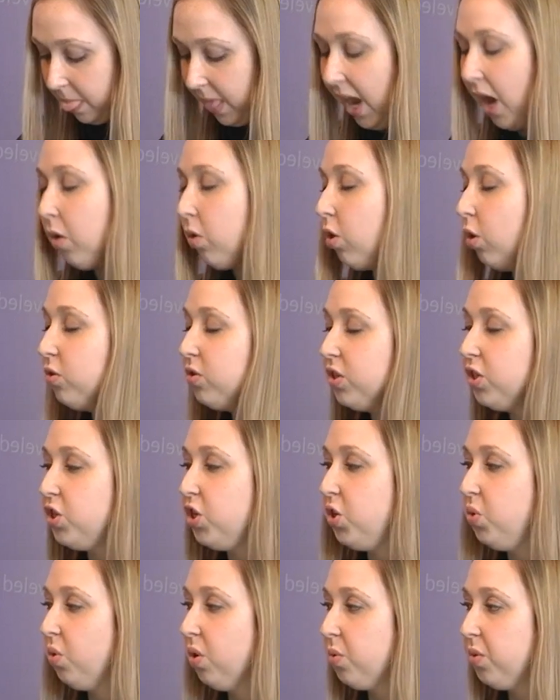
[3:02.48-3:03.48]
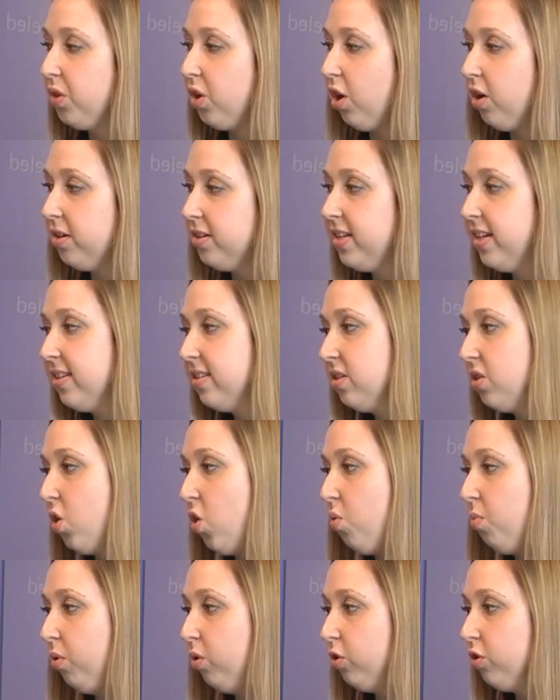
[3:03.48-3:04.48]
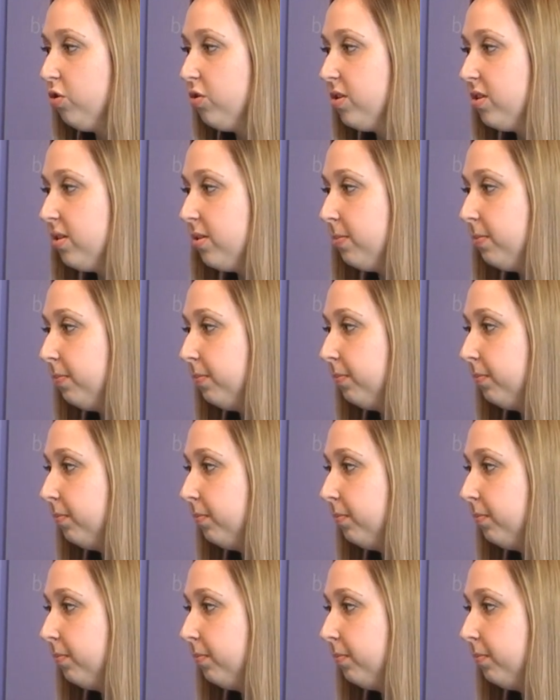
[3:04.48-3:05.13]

And how closely do you work with the architects and the homeowners?